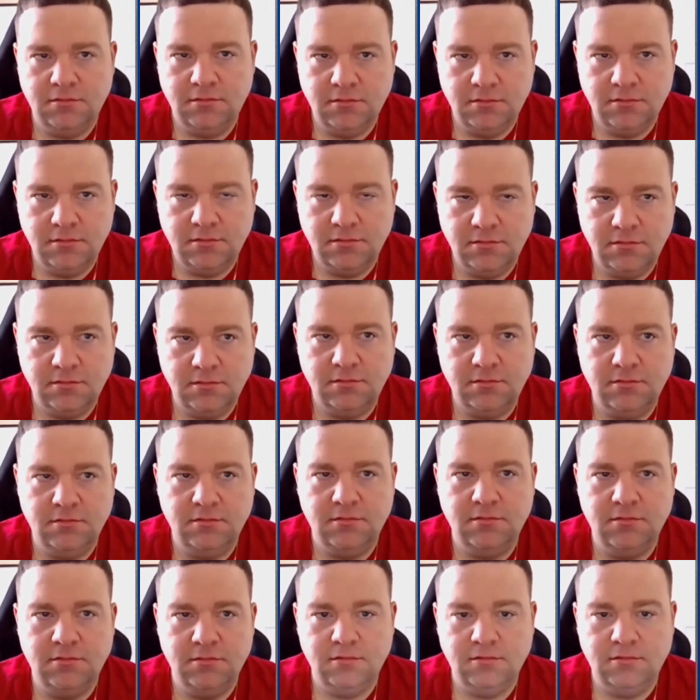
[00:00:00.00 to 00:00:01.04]

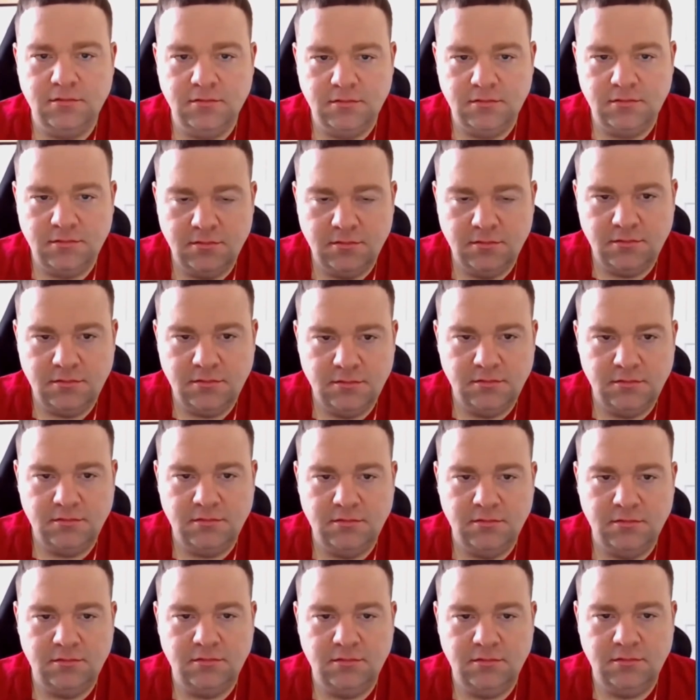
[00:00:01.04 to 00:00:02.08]

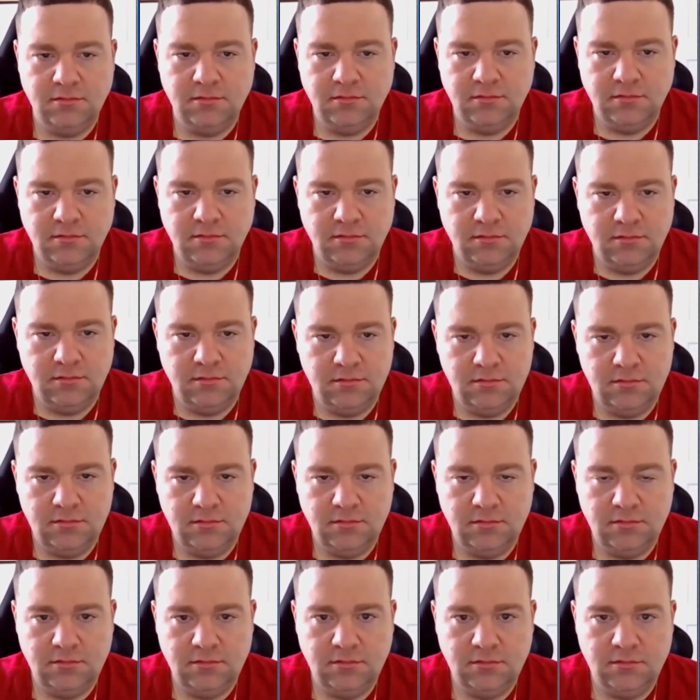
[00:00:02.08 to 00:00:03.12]

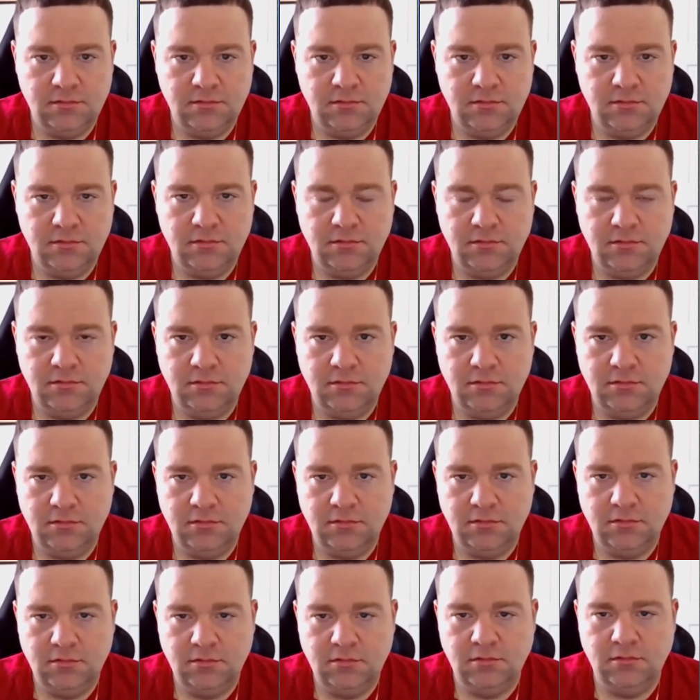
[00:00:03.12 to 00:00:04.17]

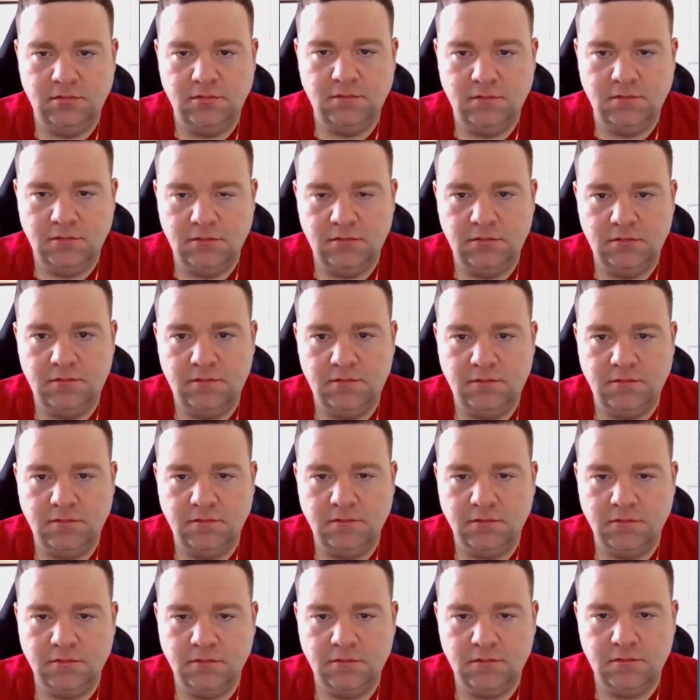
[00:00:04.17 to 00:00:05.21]

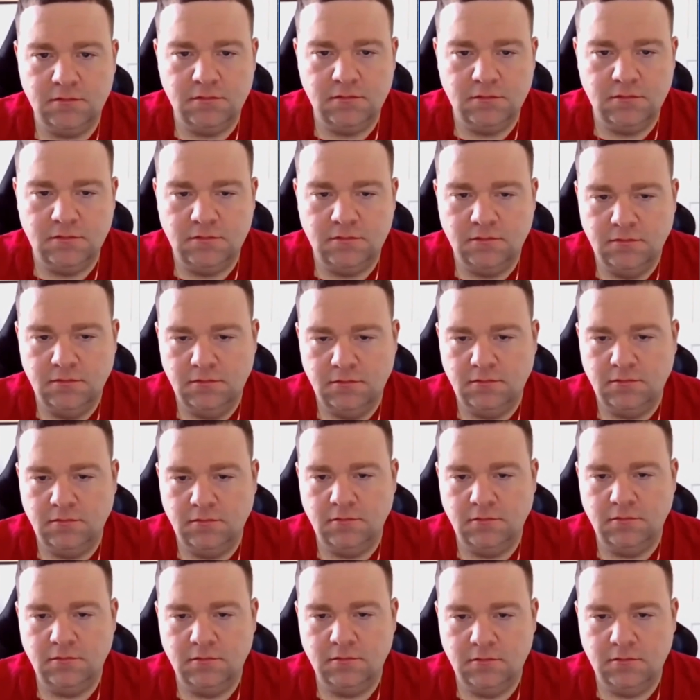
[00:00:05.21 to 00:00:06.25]

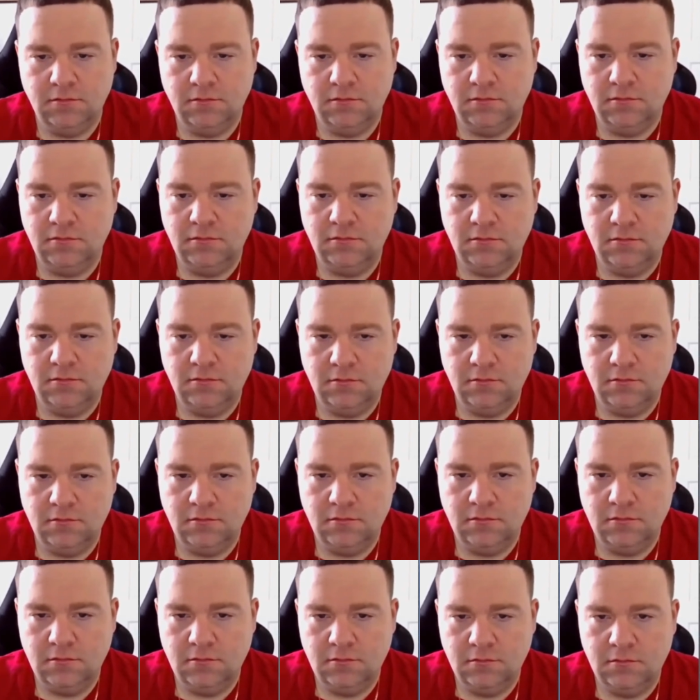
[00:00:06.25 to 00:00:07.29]

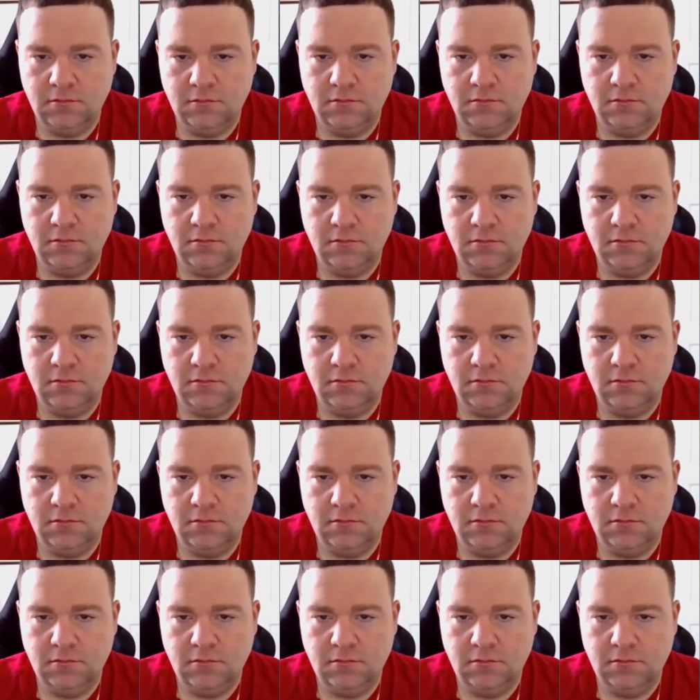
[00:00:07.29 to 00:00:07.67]
No words are spoken by the person on screen.